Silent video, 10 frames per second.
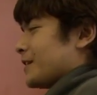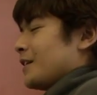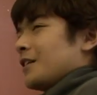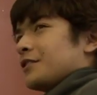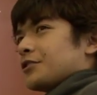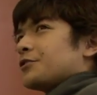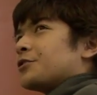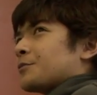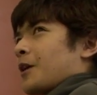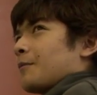the
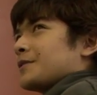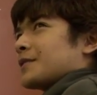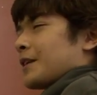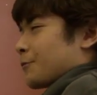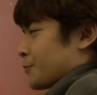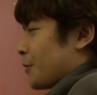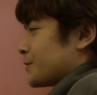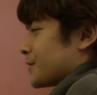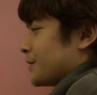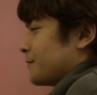YouTube comments that were
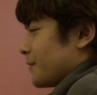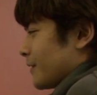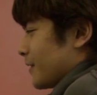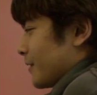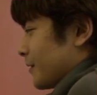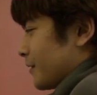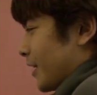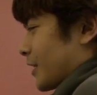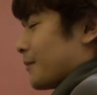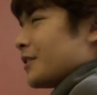posted,
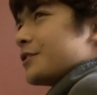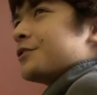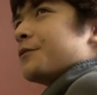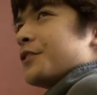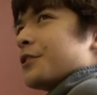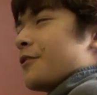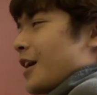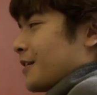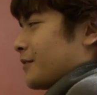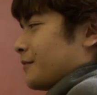like I made a YouTube video,
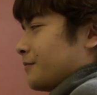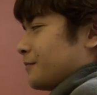and